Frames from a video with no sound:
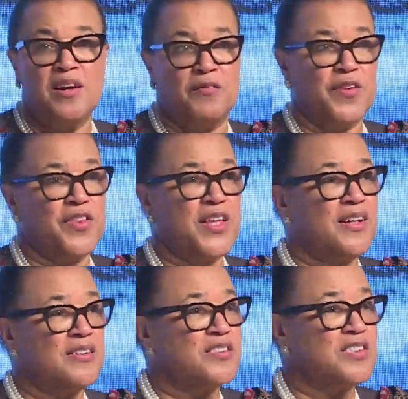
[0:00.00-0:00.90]
of the
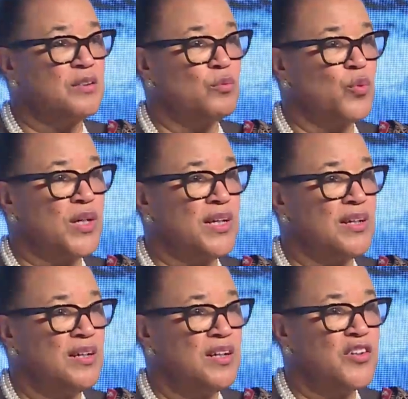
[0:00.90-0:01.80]
things that we
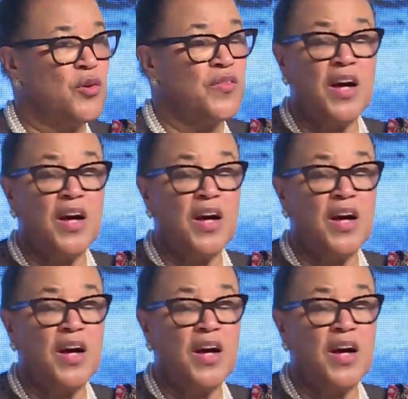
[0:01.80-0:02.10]
are doing.